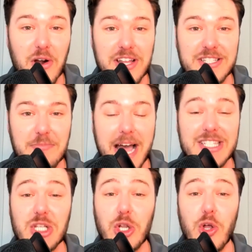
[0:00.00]
Guardians
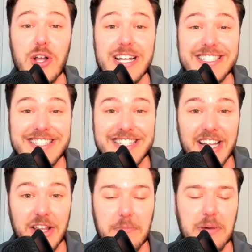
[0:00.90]
bats look
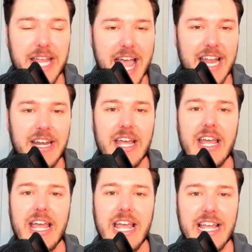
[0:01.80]
silly. But again,
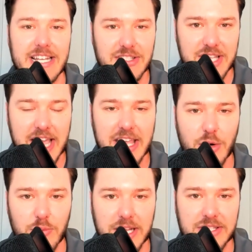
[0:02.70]
it is
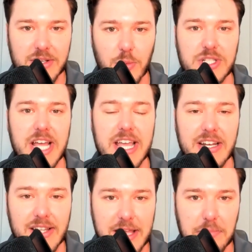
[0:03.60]
taking a risk. We're
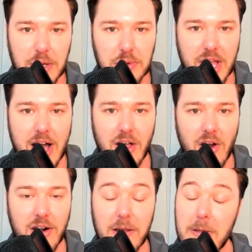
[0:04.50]
taking a leap here with Kyle
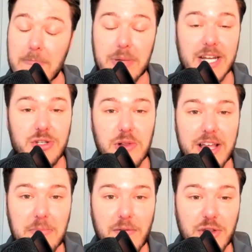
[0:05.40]
Hart, but I do
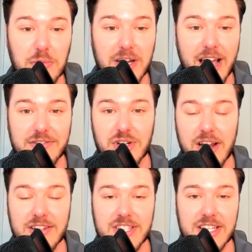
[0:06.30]
like him over 3.5
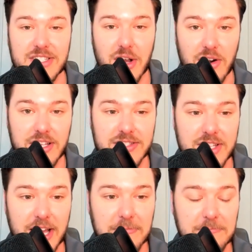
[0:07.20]
strikeouts against the Guardians
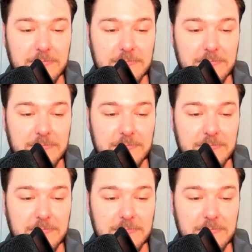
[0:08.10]
today.